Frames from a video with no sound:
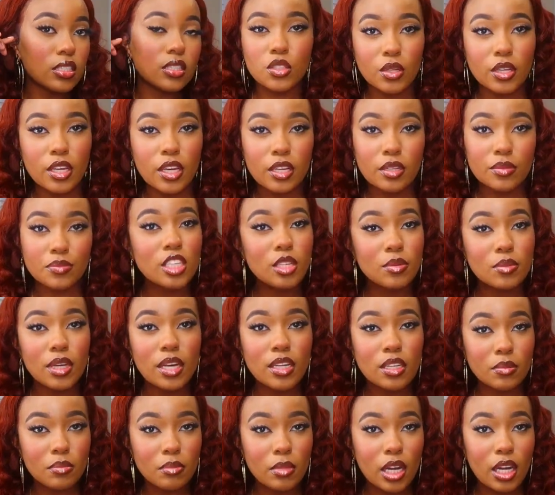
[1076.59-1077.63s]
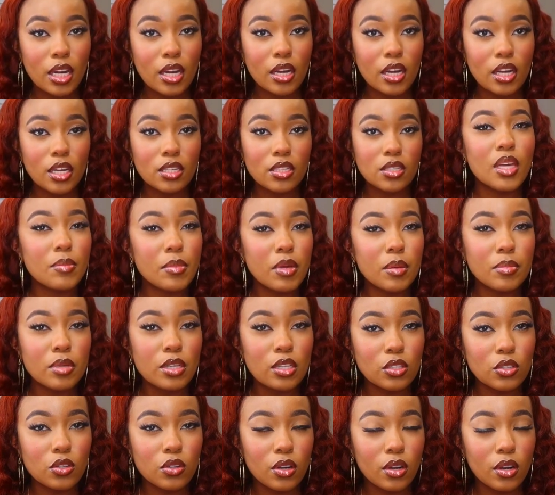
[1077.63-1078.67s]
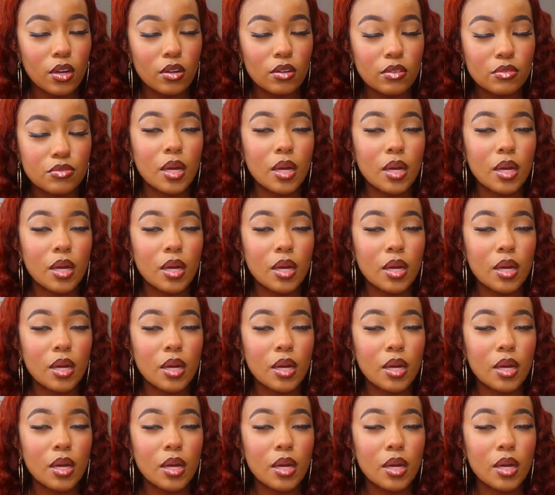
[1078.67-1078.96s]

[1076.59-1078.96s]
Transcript: So yeah, keep that in mind. That may be a little off.